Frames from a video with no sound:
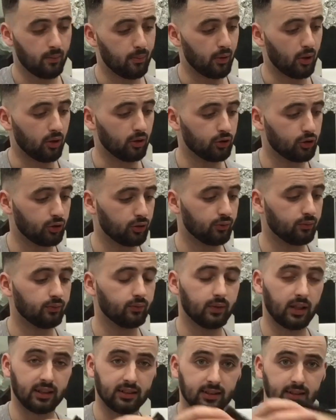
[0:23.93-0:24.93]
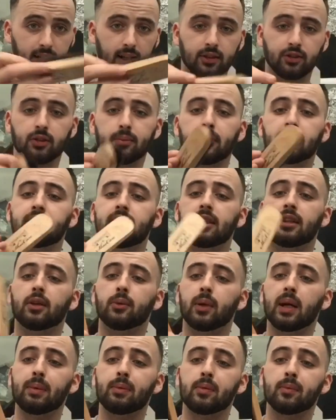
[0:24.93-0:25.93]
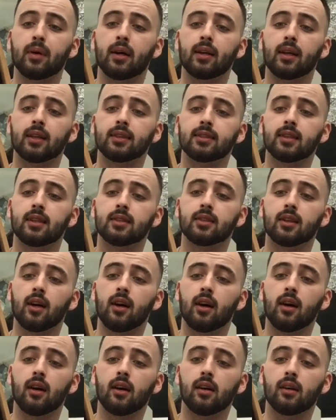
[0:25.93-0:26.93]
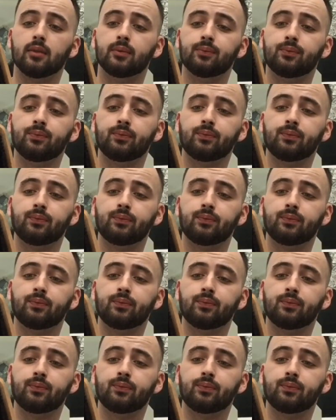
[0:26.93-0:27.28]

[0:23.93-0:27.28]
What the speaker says: brush. This is actually my secret weapon, man. This is a